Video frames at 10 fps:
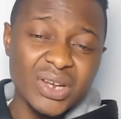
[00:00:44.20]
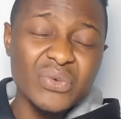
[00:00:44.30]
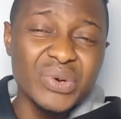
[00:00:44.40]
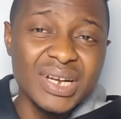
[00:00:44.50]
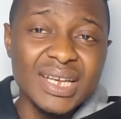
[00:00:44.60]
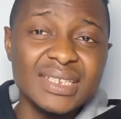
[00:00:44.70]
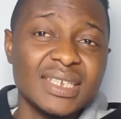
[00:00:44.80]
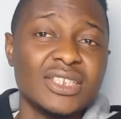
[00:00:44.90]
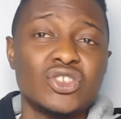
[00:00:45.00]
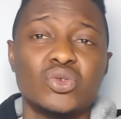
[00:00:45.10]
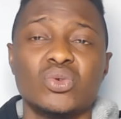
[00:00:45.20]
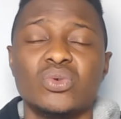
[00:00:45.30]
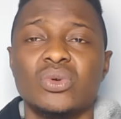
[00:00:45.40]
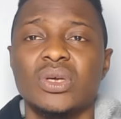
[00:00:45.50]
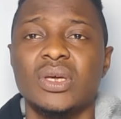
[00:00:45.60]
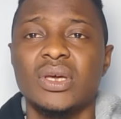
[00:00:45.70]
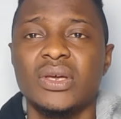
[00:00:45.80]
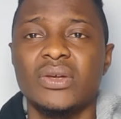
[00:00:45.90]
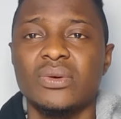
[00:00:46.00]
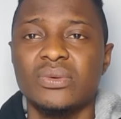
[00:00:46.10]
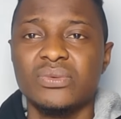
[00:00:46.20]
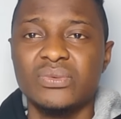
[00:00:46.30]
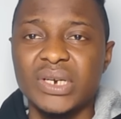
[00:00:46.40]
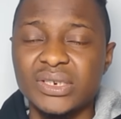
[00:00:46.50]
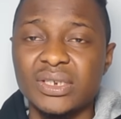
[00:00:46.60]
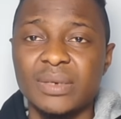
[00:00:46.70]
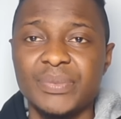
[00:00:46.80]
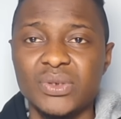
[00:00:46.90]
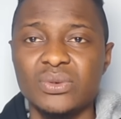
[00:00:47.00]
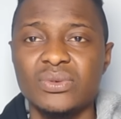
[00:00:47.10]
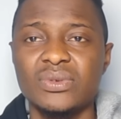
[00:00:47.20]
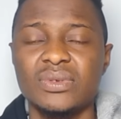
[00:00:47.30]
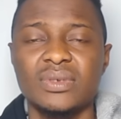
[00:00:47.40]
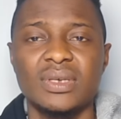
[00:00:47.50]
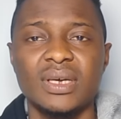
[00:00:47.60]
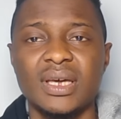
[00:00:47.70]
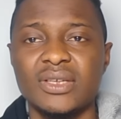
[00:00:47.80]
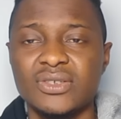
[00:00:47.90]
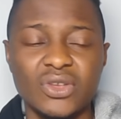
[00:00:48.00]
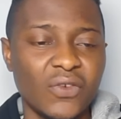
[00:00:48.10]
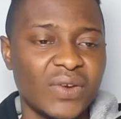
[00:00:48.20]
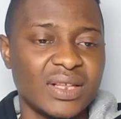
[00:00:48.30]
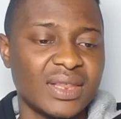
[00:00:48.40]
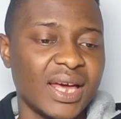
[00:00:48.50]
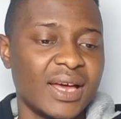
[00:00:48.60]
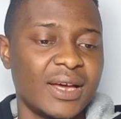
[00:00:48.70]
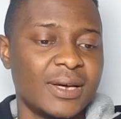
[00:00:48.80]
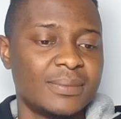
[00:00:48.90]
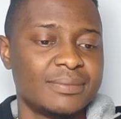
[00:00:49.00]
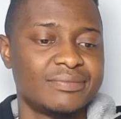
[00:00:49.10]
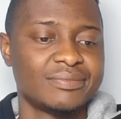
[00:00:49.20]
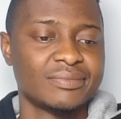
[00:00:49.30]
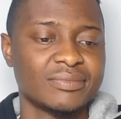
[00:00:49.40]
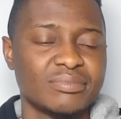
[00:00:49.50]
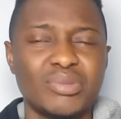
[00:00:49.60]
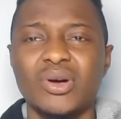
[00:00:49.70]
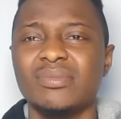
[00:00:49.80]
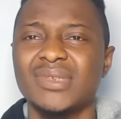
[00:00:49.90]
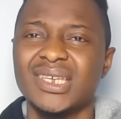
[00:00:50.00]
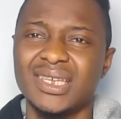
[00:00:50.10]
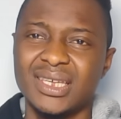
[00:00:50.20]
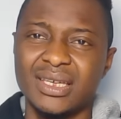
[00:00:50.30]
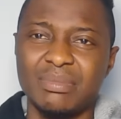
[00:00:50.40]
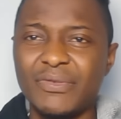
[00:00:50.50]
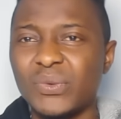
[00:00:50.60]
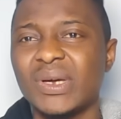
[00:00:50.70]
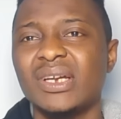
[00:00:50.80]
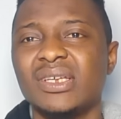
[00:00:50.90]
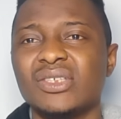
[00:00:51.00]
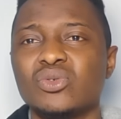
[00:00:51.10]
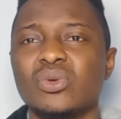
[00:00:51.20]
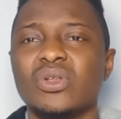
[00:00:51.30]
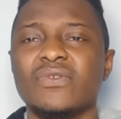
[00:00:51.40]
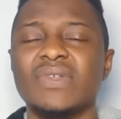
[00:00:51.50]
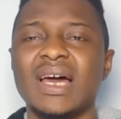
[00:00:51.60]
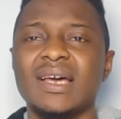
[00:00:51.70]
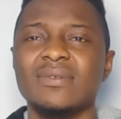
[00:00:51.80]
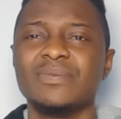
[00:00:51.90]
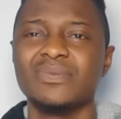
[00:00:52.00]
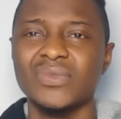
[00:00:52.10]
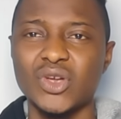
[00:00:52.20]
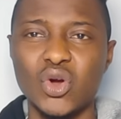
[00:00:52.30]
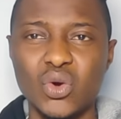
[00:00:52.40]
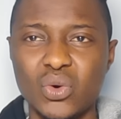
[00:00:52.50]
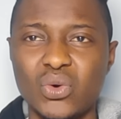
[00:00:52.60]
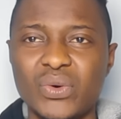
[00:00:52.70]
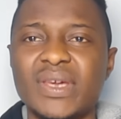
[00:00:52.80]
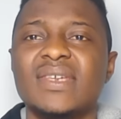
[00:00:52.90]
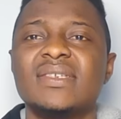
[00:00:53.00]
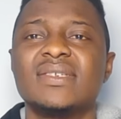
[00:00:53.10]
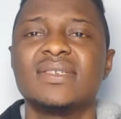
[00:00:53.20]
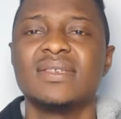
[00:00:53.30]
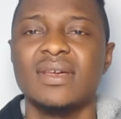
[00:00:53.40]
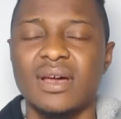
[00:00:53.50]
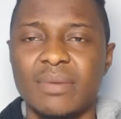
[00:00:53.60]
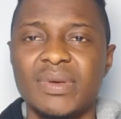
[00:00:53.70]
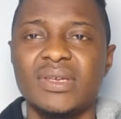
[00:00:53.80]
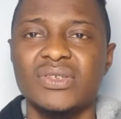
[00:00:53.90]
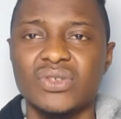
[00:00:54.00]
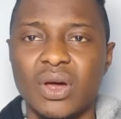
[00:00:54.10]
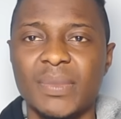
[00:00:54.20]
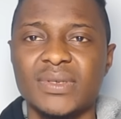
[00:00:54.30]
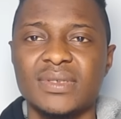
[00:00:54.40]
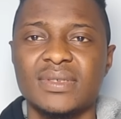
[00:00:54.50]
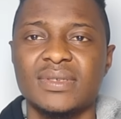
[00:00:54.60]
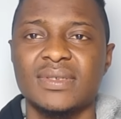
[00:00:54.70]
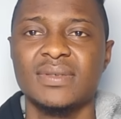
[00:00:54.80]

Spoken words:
related to, racial abuse and stuff like that. But before we get into all of that, who is Abbi Summers?